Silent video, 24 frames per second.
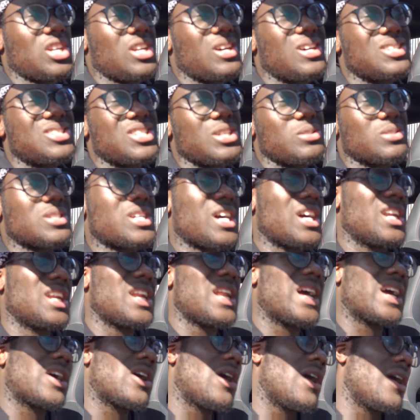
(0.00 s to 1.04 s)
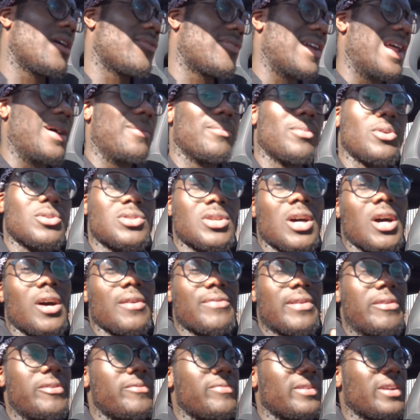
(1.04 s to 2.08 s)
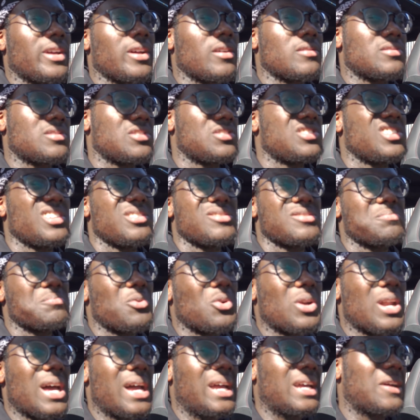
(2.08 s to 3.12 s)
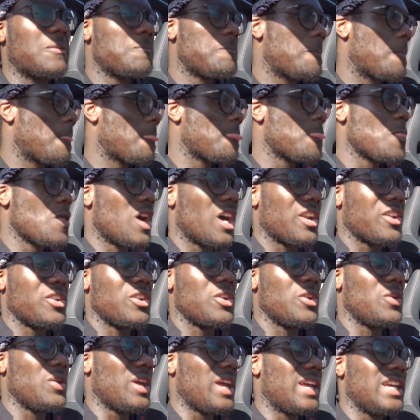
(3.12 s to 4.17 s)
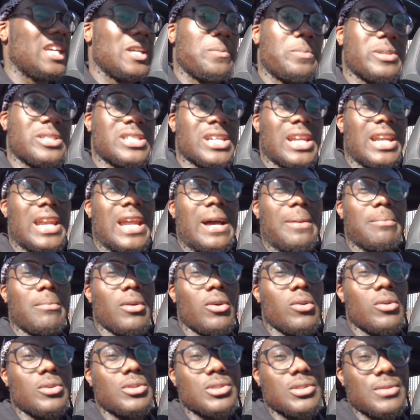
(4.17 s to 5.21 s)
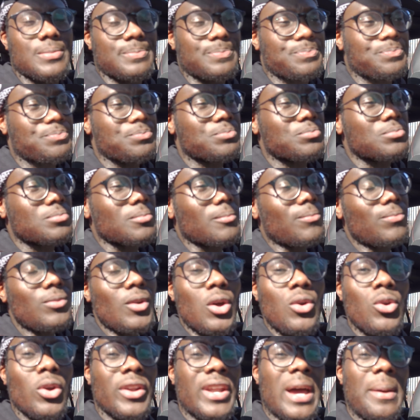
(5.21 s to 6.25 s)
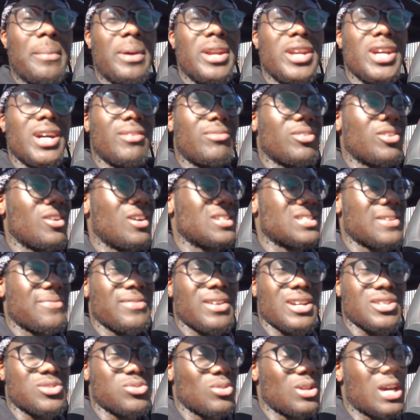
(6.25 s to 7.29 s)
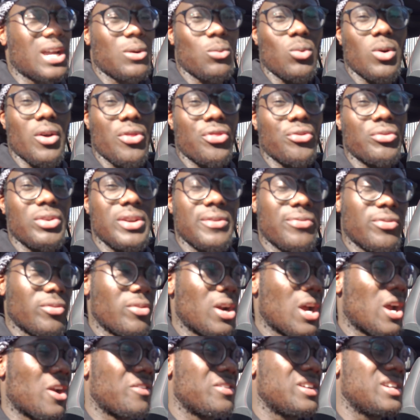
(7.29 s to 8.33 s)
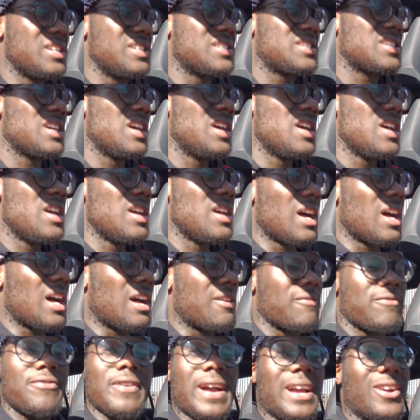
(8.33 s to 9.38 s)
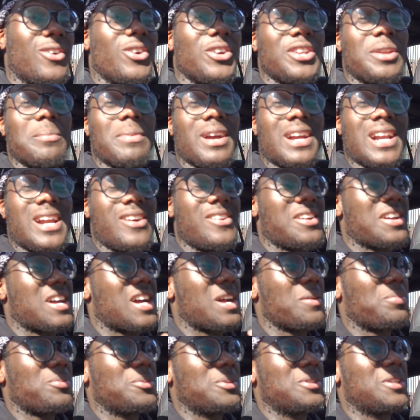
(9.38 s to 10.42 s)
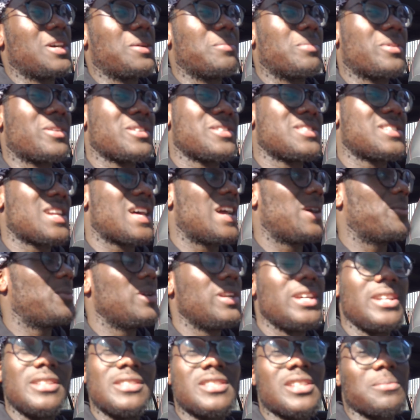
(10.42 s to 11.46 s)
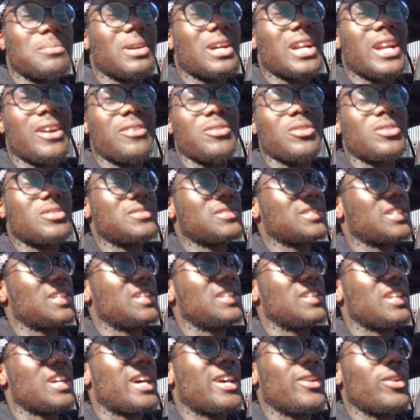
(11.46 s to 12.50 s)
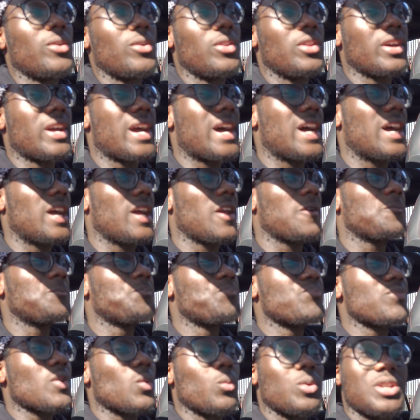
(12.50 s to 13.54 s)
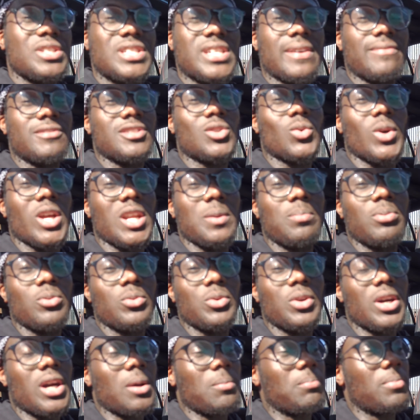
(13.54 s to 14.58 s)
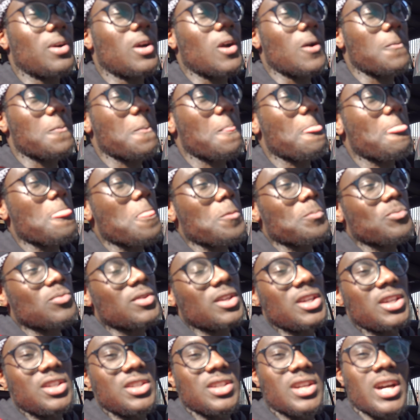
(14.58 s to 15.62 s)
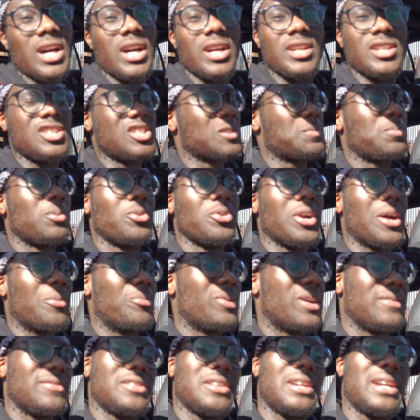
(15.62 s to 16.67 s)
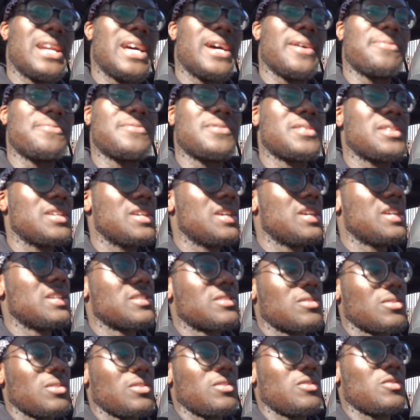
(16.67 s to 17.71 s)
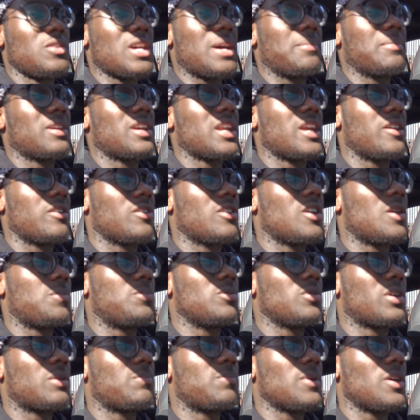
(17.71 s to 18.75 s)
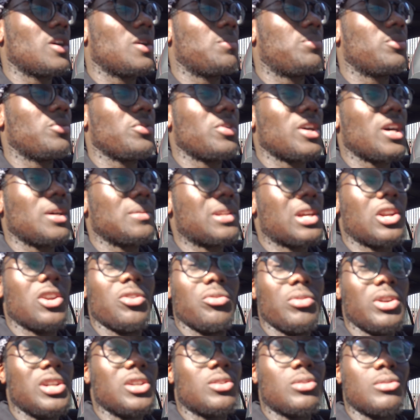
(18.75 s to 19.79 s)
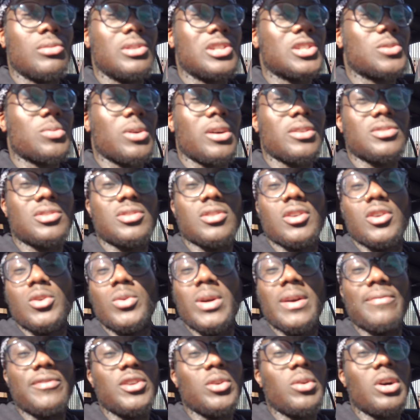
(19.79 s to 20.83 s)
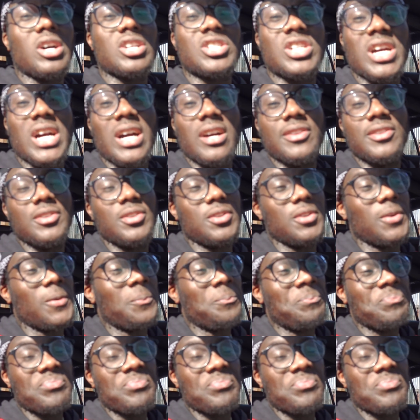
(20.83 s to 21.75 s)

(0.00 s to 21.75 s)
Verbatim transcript: Last year was kind of like half Lambos, half everything else. This year was more like, I don't know, eighty percent Lambos, not that many other cars. I think I saw like what, three Ferraris. Um, thank God the McLaren guy pulled up, because like we needed some McLaren content in there. I know the guy with the seven twenty pulled up, but he cut, he just pulled up, revved and left. So that McLaren couple uh, pulled out. They look really cool as well. So whoever you are, shout out you.